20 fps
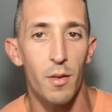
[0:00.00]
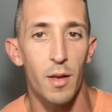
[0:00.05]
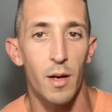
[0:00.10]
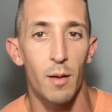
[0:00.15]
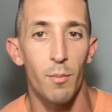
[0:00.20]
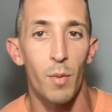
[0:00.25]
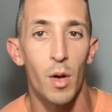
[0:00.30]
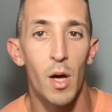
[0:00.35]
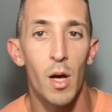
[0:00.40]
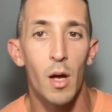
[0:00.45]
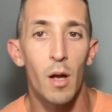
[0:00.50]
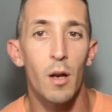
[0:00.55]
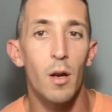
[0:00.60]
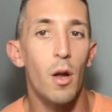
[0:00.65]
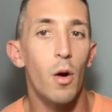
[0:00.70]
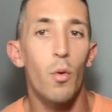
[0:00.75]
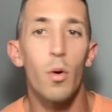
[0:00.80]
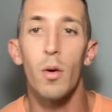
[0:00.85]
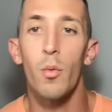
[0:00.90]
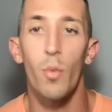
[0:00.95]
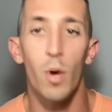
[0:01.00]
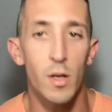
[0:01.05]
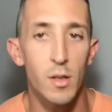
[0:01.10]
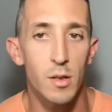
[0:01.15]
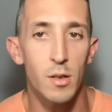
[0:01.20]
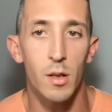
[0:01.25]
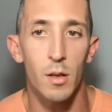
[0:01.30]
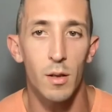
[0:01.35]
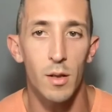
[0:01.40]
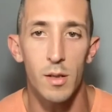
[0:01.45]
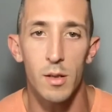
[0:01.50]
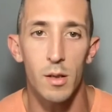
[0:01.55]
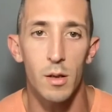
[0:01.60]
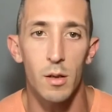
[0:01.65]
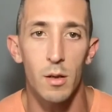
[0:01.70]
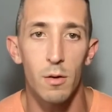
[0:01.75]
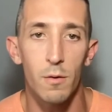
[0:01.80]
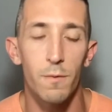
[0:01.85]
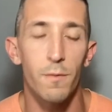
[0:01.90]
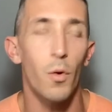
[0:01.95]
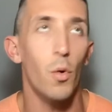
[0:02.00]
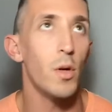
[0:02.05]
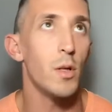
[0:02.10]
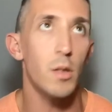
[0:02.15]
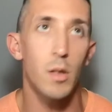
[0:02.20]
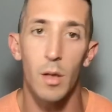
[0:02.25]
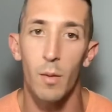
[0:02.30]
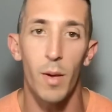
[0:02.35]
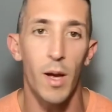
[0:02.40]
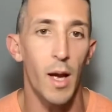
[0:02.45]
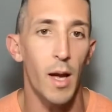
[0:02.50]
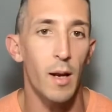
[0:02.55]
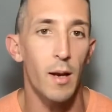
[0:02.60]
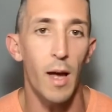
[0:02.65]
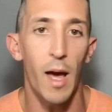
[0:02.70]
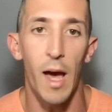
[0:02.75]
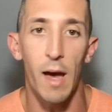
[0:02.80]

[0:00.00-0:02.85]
them. No one wants to listen to you voice command